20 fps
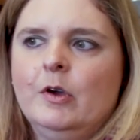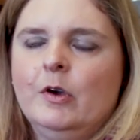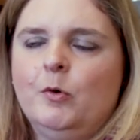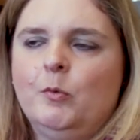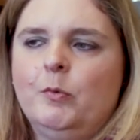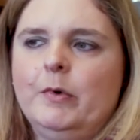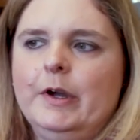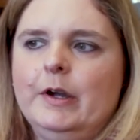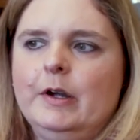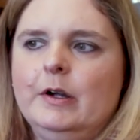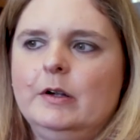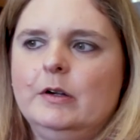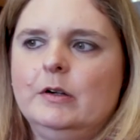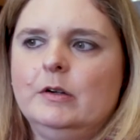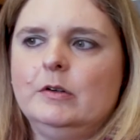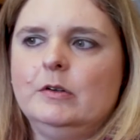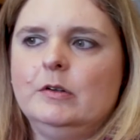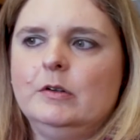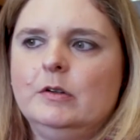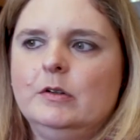
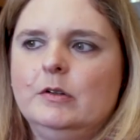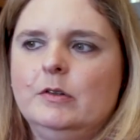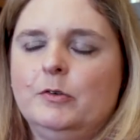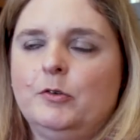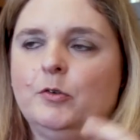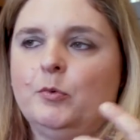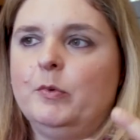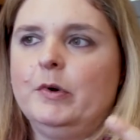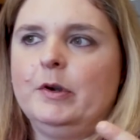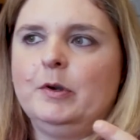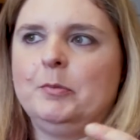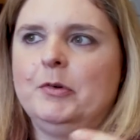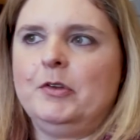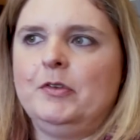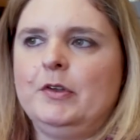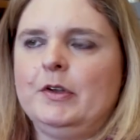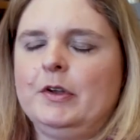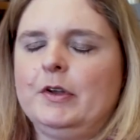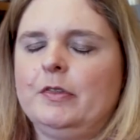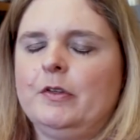where there's one in
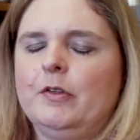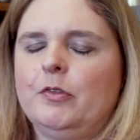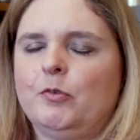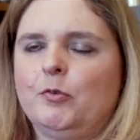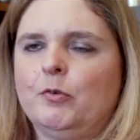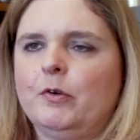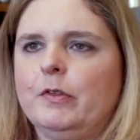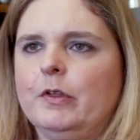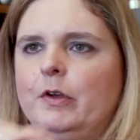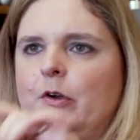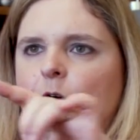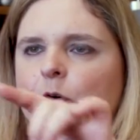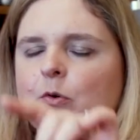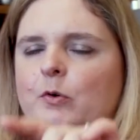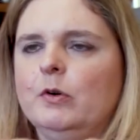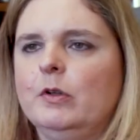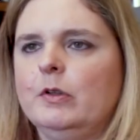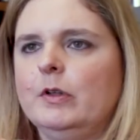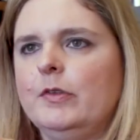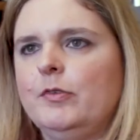particular that's really
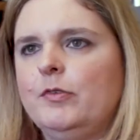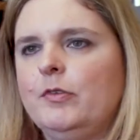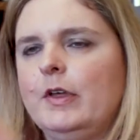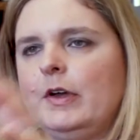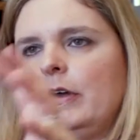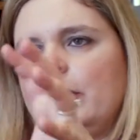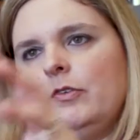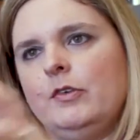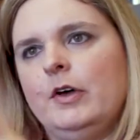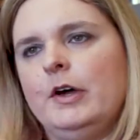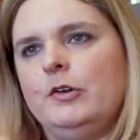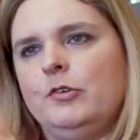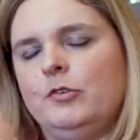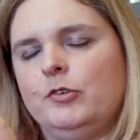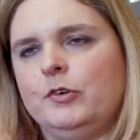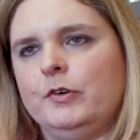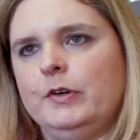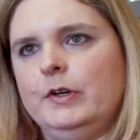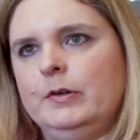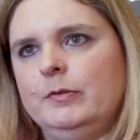cool. It's like a touch
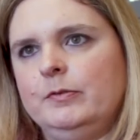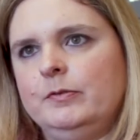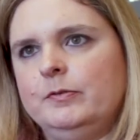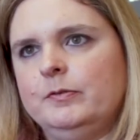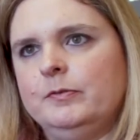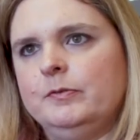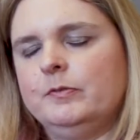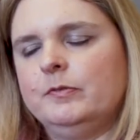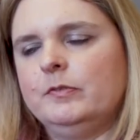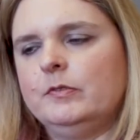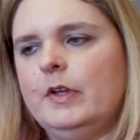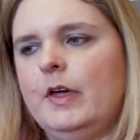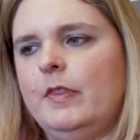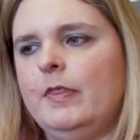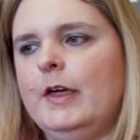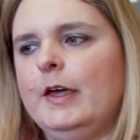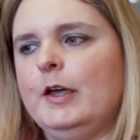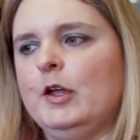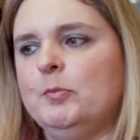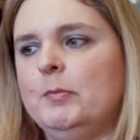screen, and
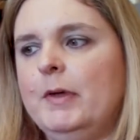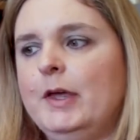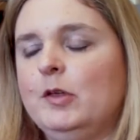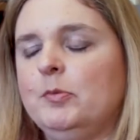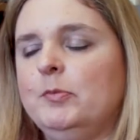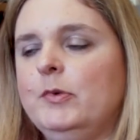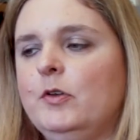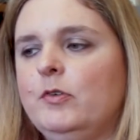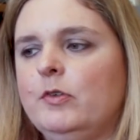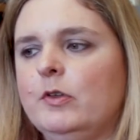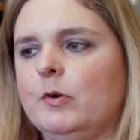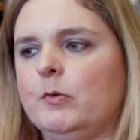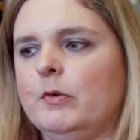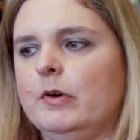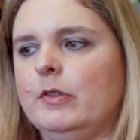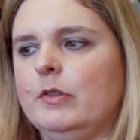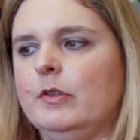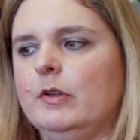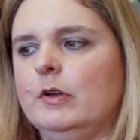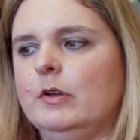they can make music
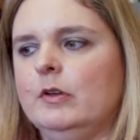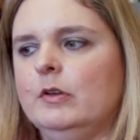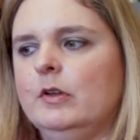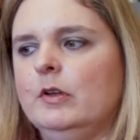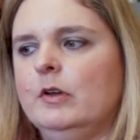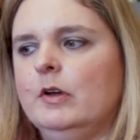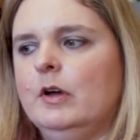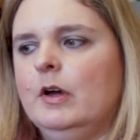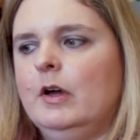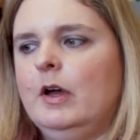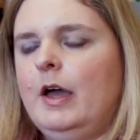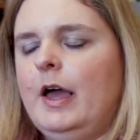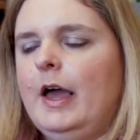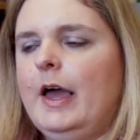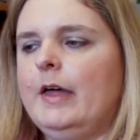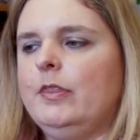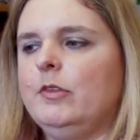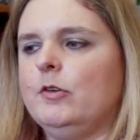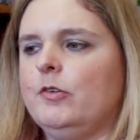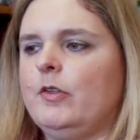with it.
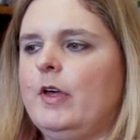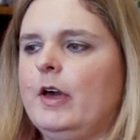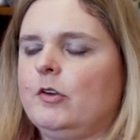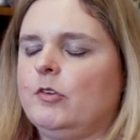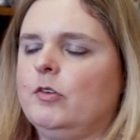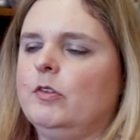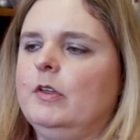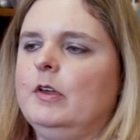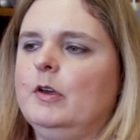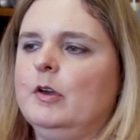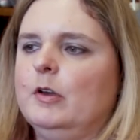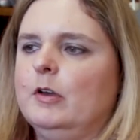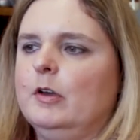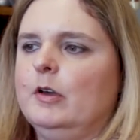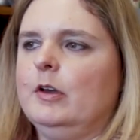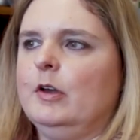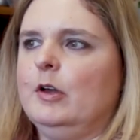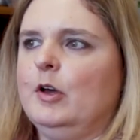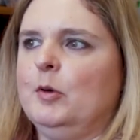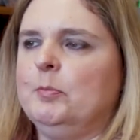And there's actually
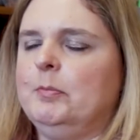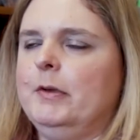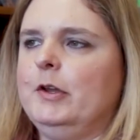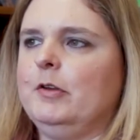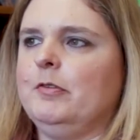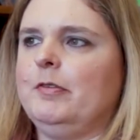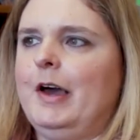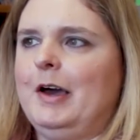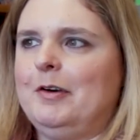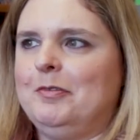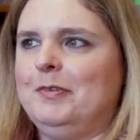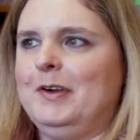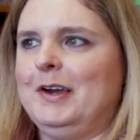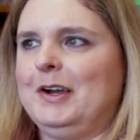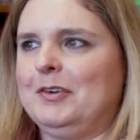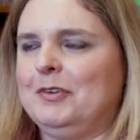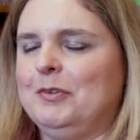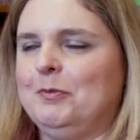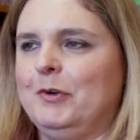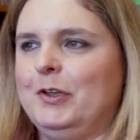a bit of
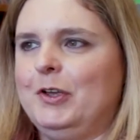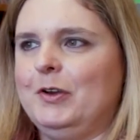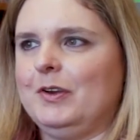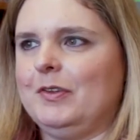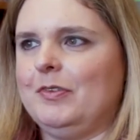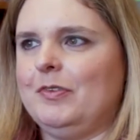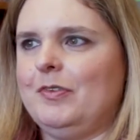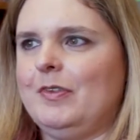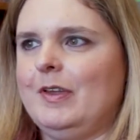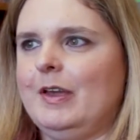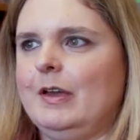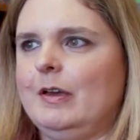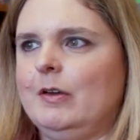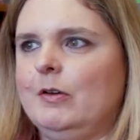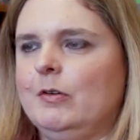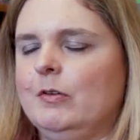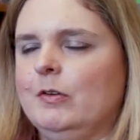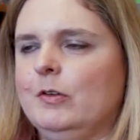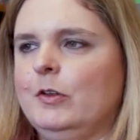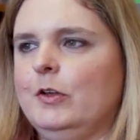affect where you
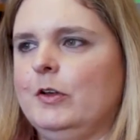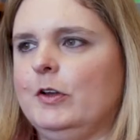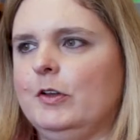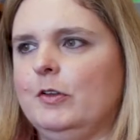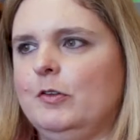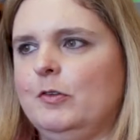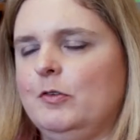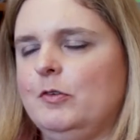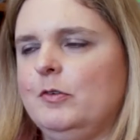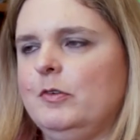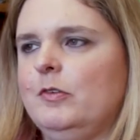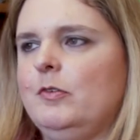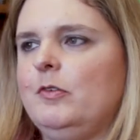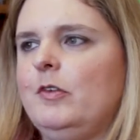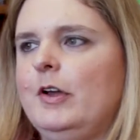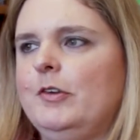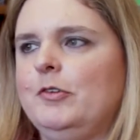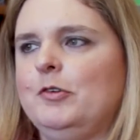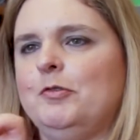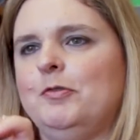can
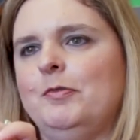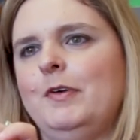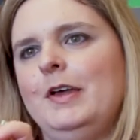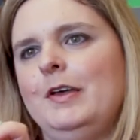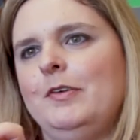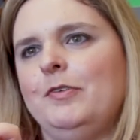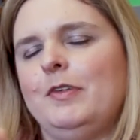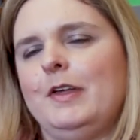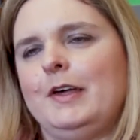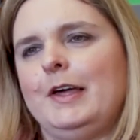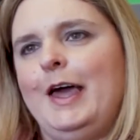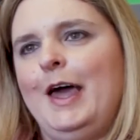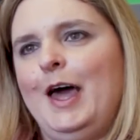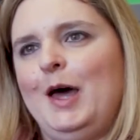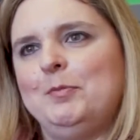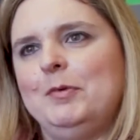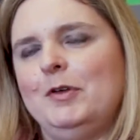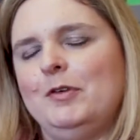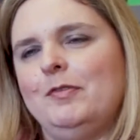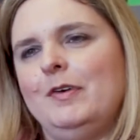touch a face, like a
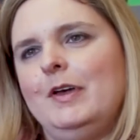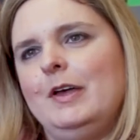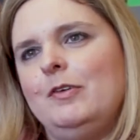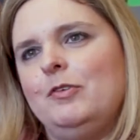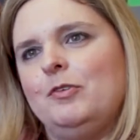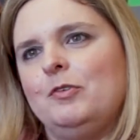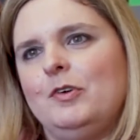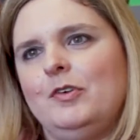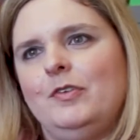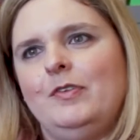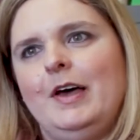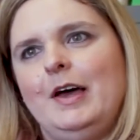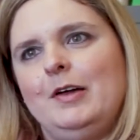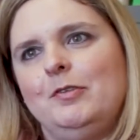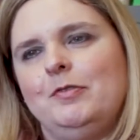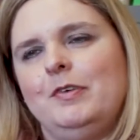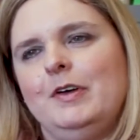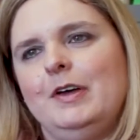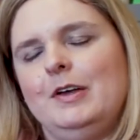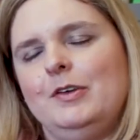happy face or a sad
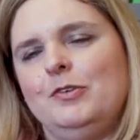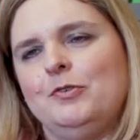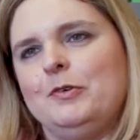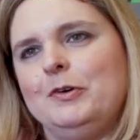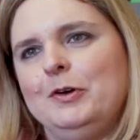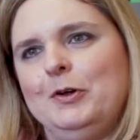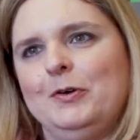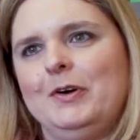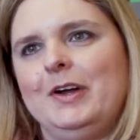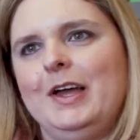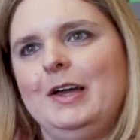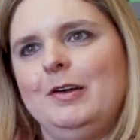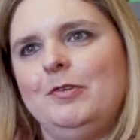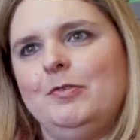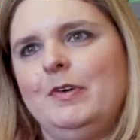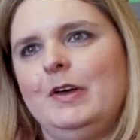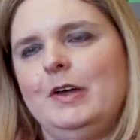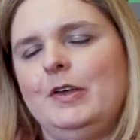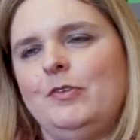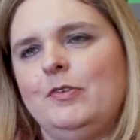face or an okay
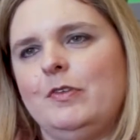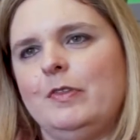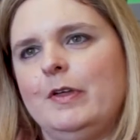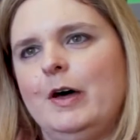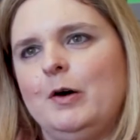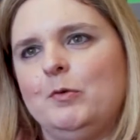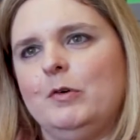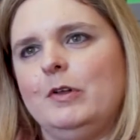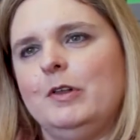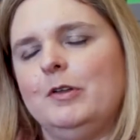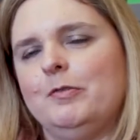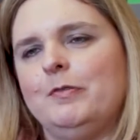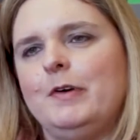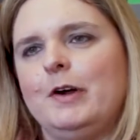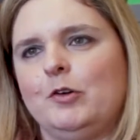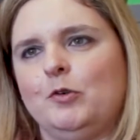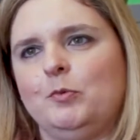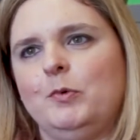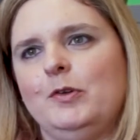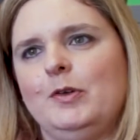face, and that will
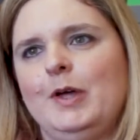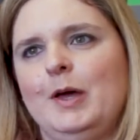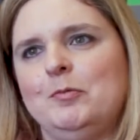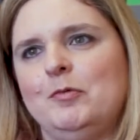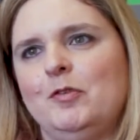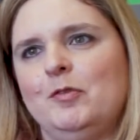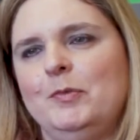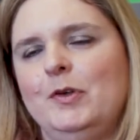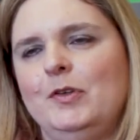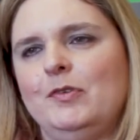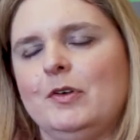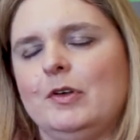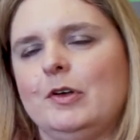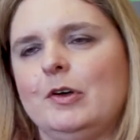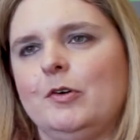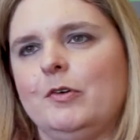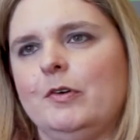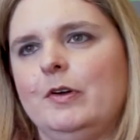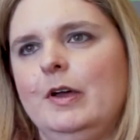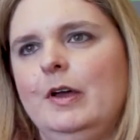affect what type of music
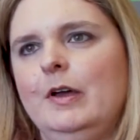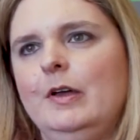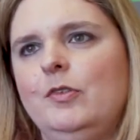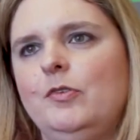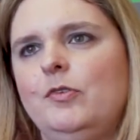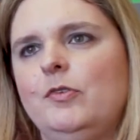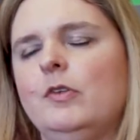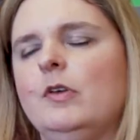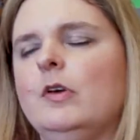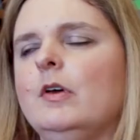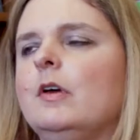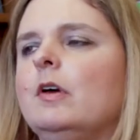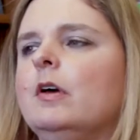it creates.